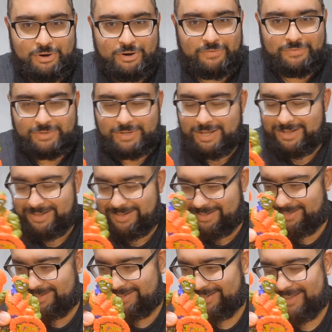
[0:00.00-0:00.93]
Marvel.
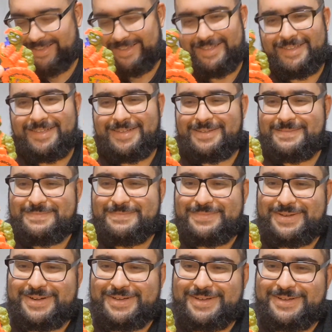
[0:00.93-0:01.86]

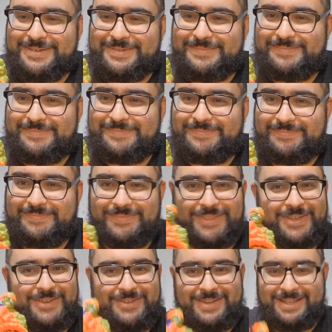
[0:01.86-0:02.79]
But,
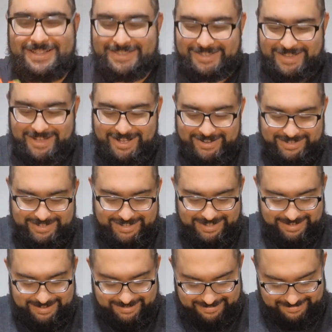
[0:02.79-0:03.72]
no, that's
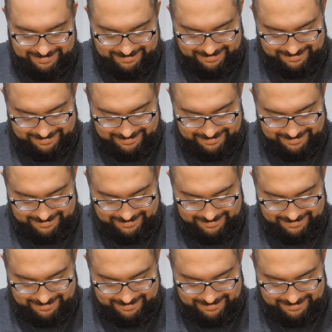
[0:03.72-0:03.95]
Toxie.